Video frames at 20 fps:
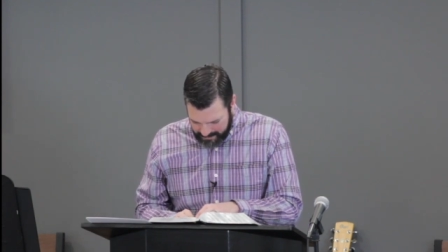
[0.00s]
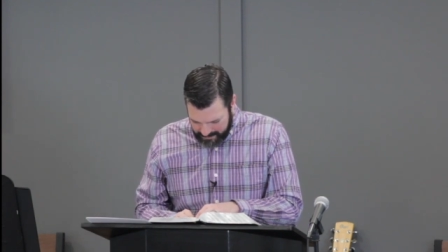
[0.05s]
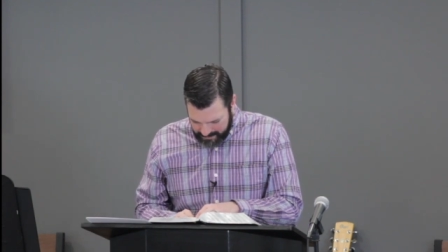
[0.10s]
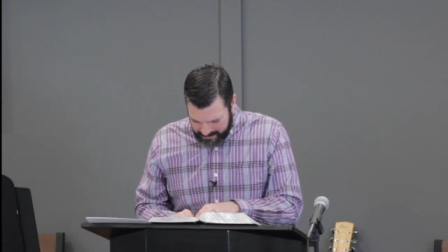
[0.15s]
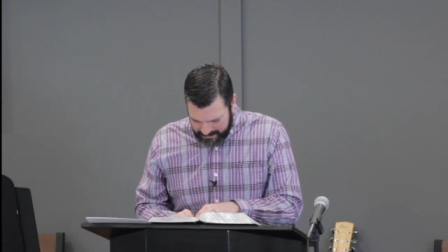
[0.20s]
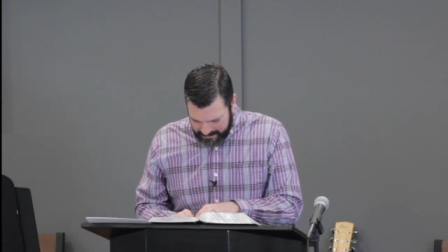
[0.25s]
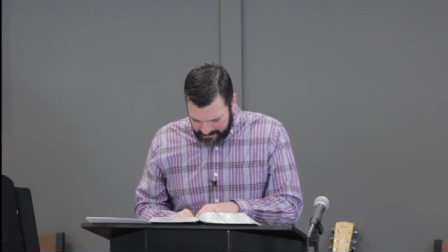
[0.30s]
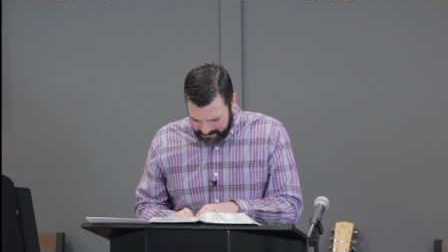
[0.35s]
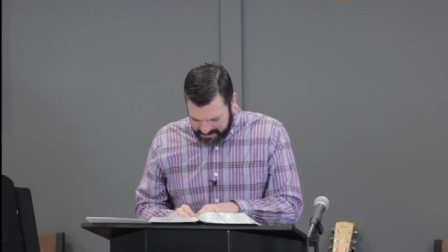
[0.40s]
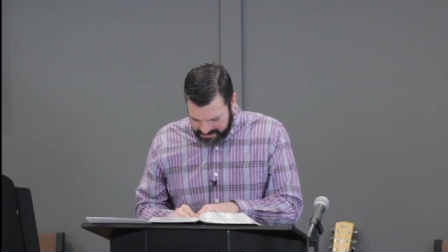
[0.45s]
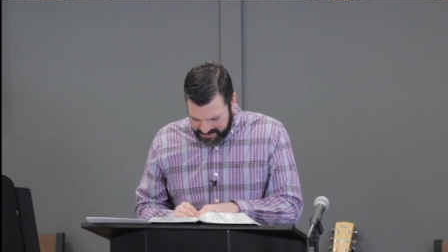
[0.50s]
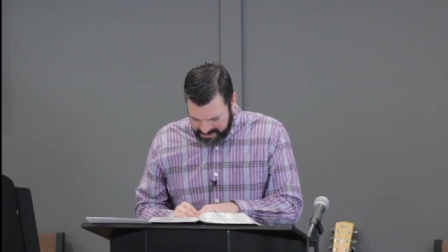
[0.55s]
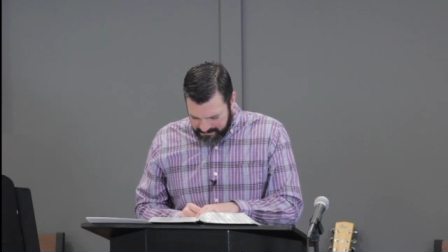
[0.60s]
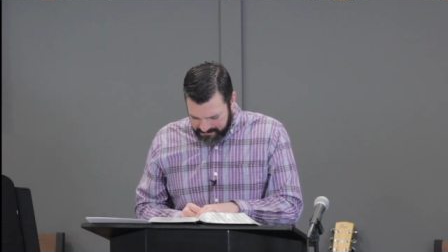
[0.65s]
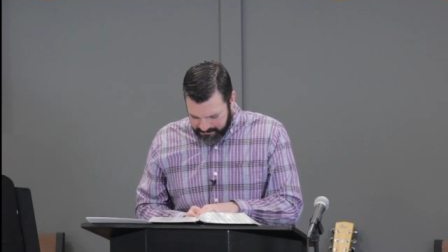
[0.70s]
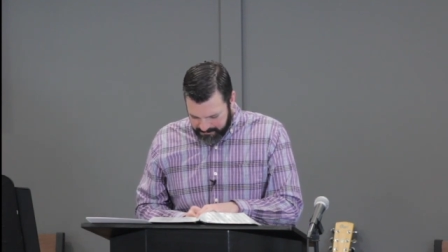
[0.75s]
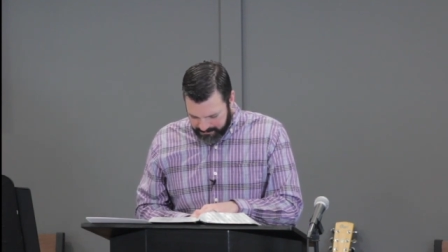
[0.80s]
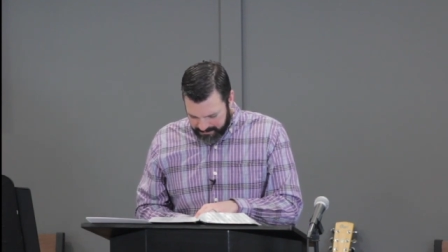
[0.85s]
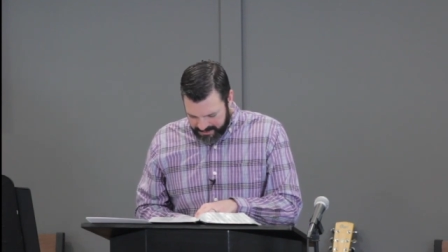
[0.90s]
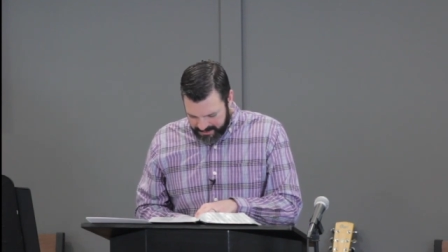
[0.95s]
and how the
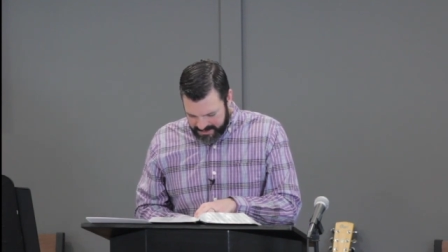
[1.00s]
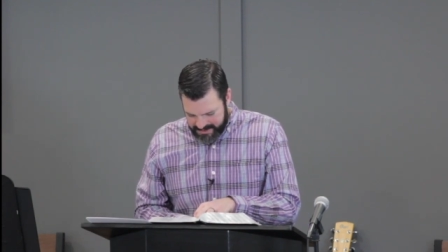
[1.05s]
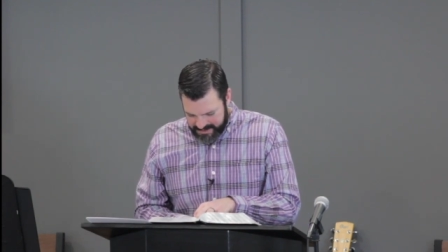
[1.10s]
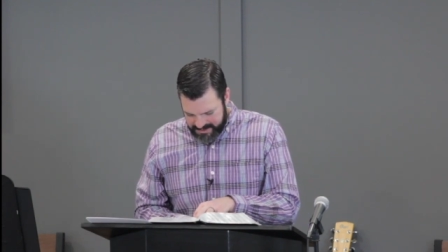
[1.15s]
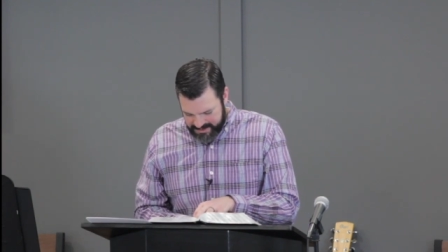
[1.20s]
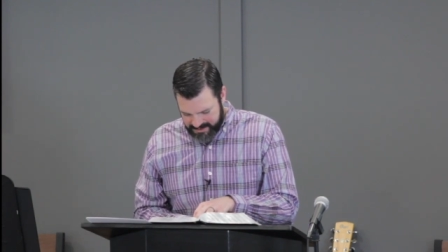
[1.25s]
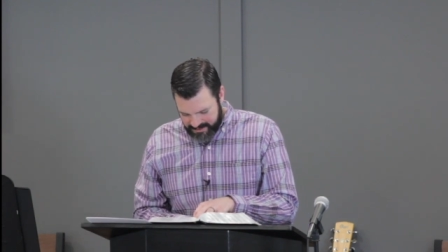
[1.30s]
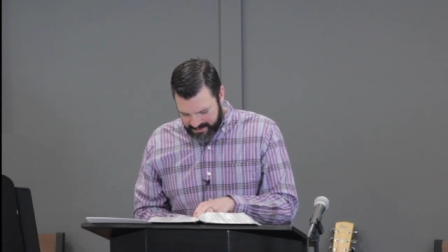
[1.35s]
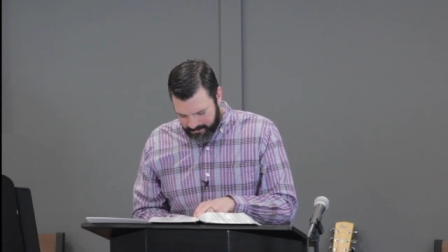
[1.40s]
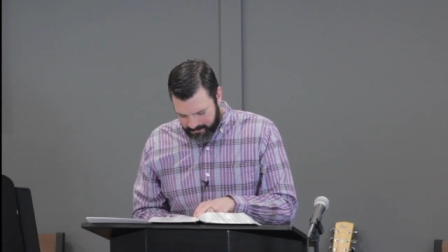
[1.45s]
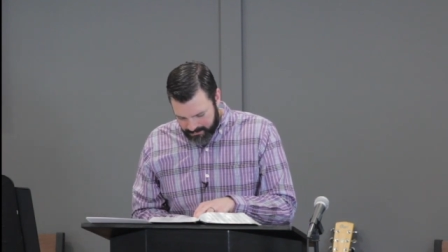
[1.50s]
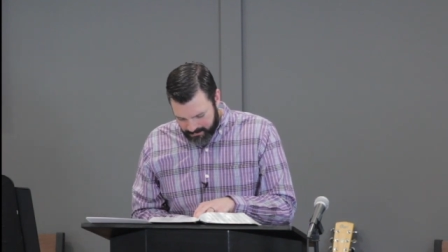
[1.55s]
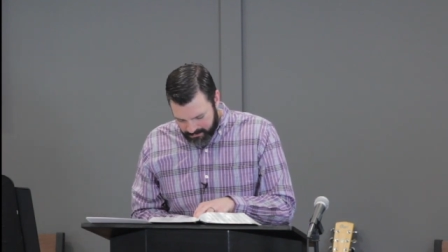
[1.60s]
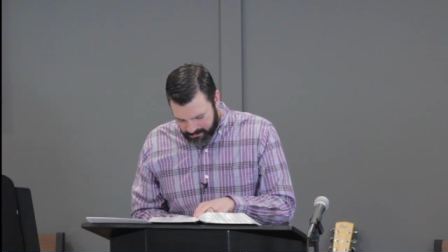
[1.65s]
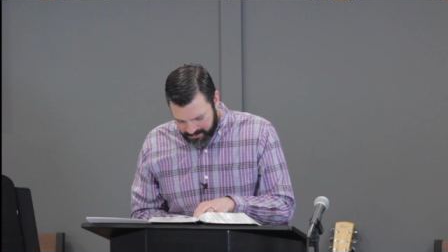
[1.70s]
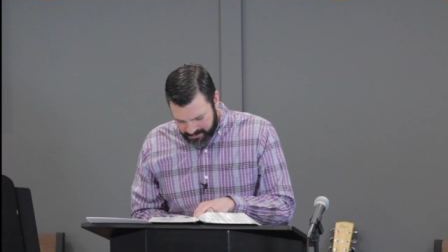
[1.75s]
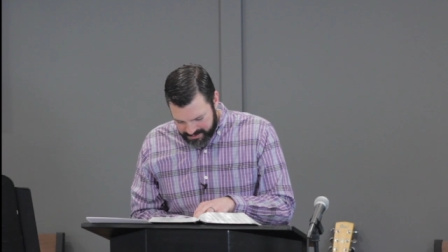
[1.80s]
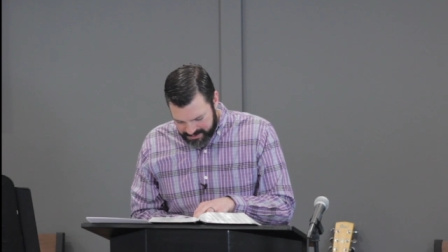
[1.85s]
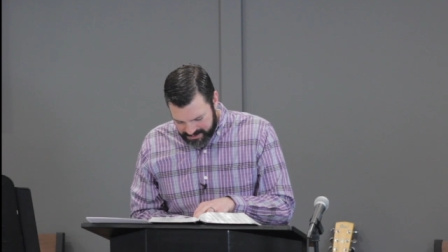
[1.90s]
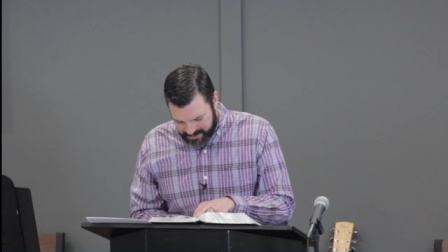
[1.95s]
chief priests and our
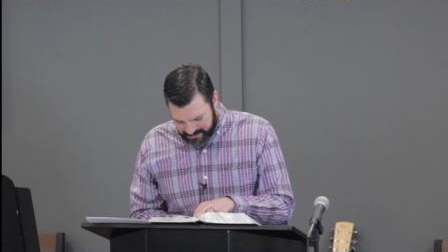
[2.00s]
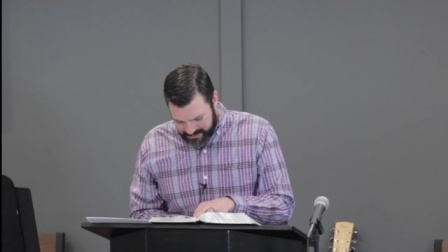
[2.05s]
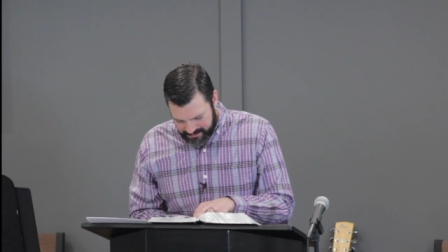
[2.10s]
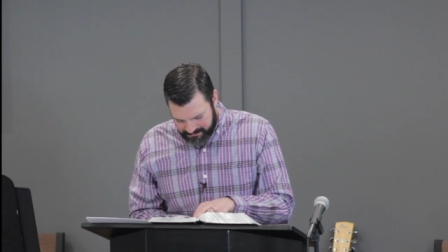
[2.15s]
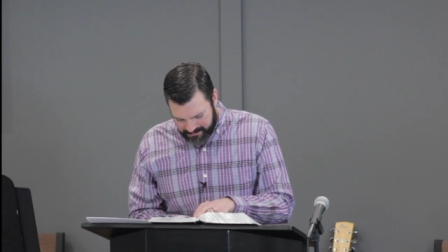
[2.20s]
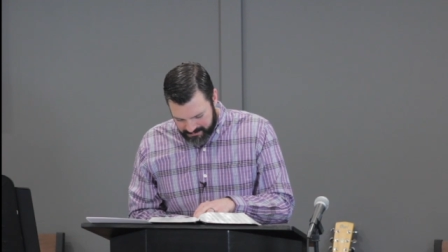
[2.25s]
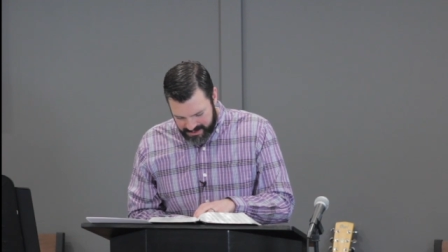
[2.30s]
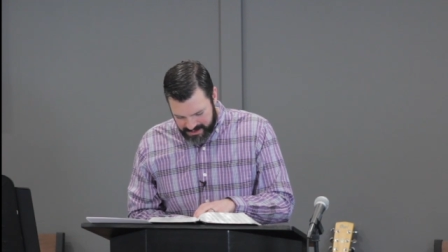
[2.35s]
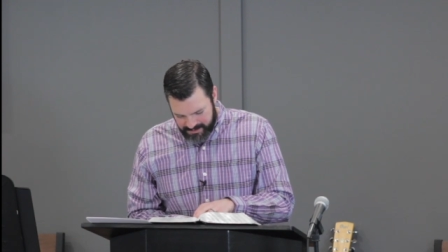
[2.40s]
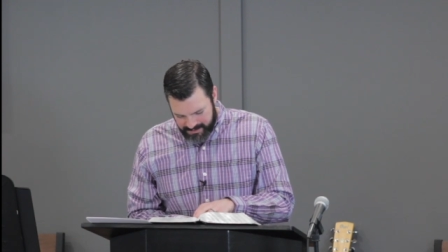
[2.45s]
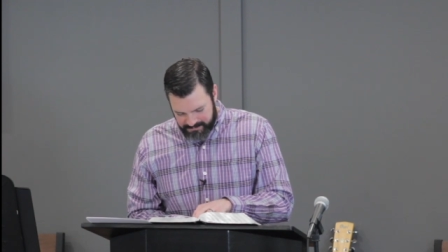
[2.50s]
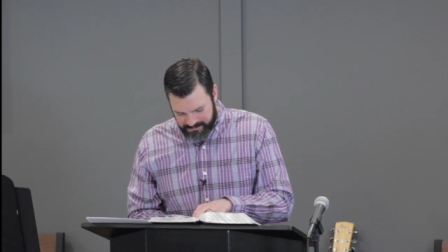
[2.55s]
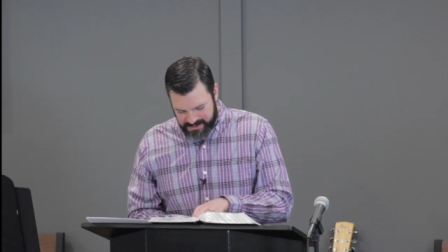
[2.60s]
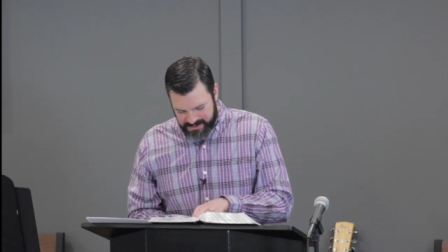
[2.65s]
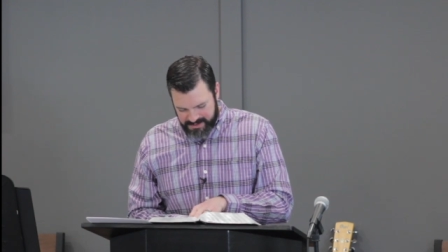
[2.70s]
rulers delivered him